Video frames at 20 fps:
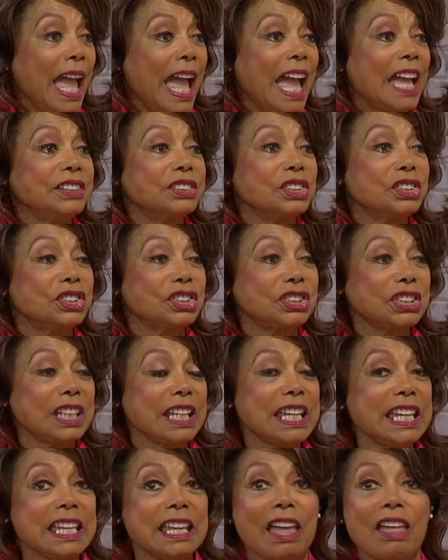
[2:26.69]
and to
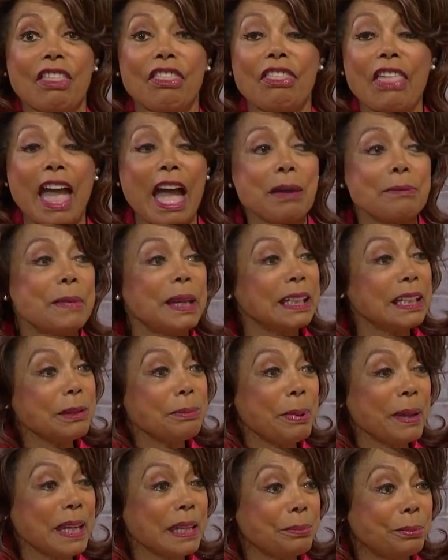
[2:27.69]
see that many
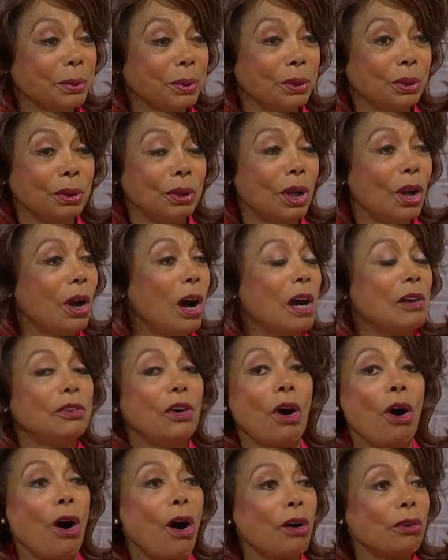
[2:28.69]
people of
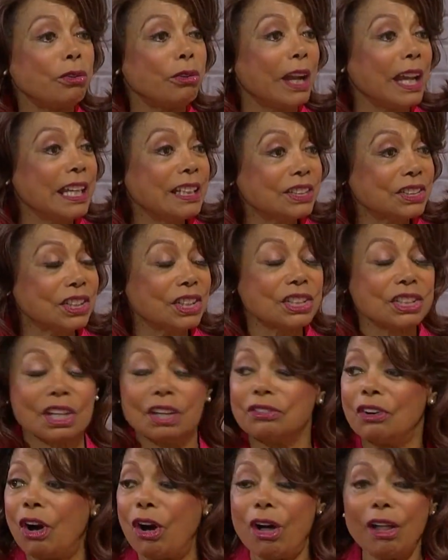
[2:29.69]
all races
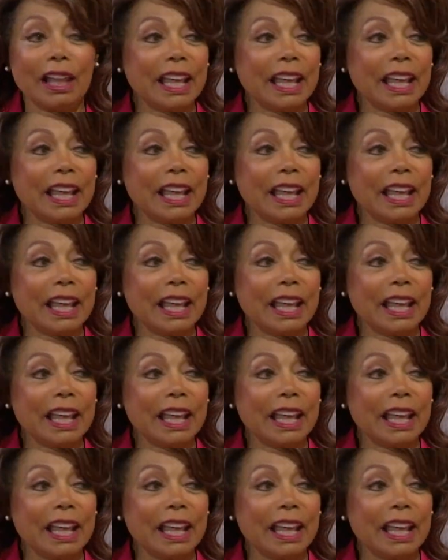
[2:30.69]
of all